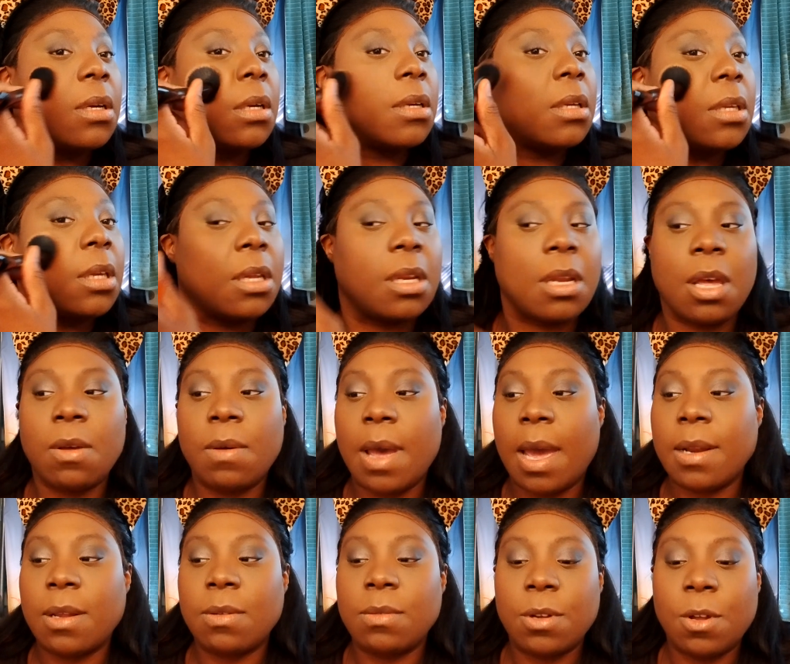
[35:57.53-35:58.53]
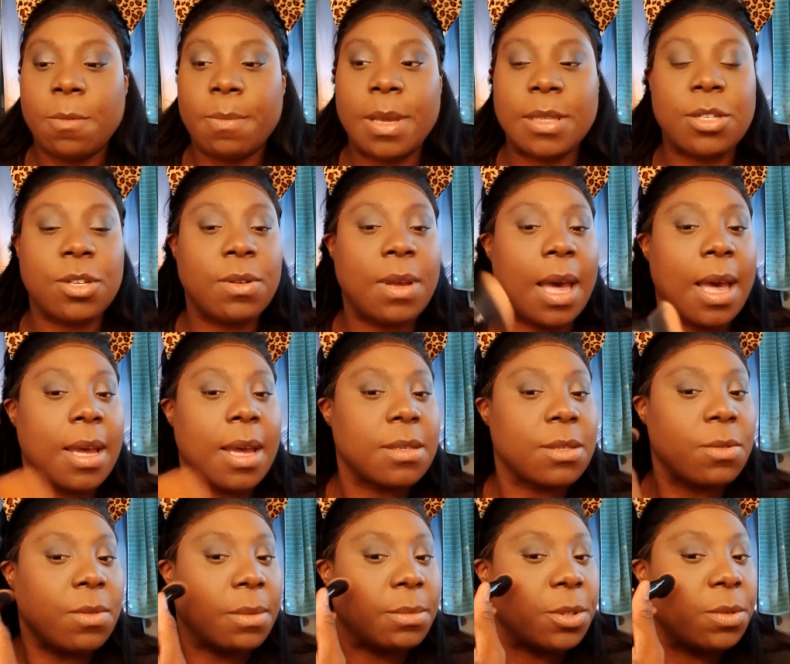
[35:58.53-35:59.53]
You know, I don't know about you guys. Oh,
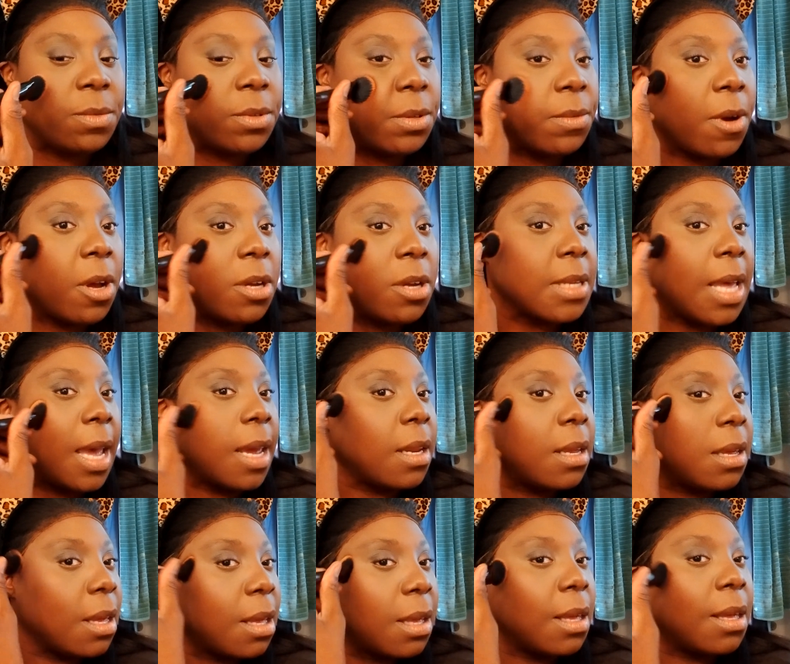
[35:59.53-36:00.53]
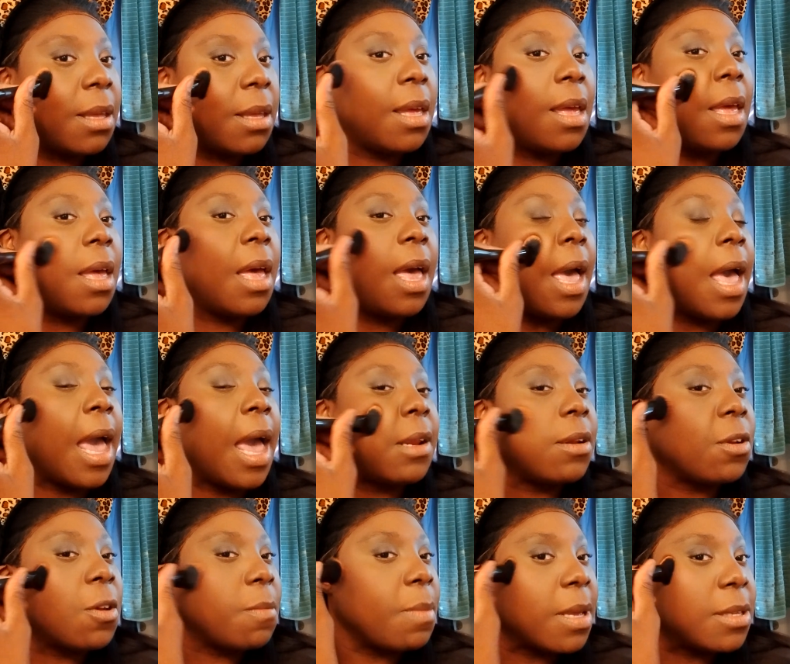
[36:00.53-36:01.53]
I'm doing the wrong side. I don't
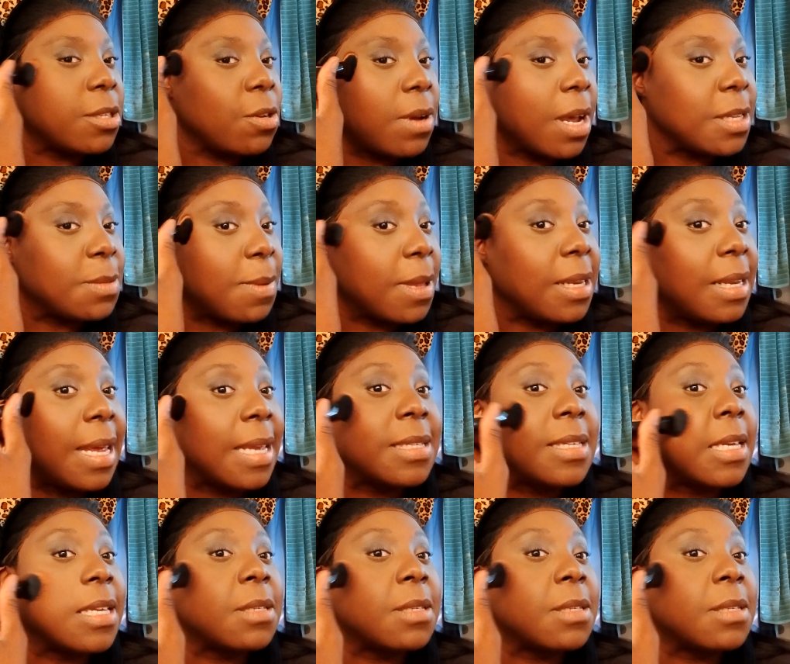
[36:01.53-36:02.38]
know about you guys, but less is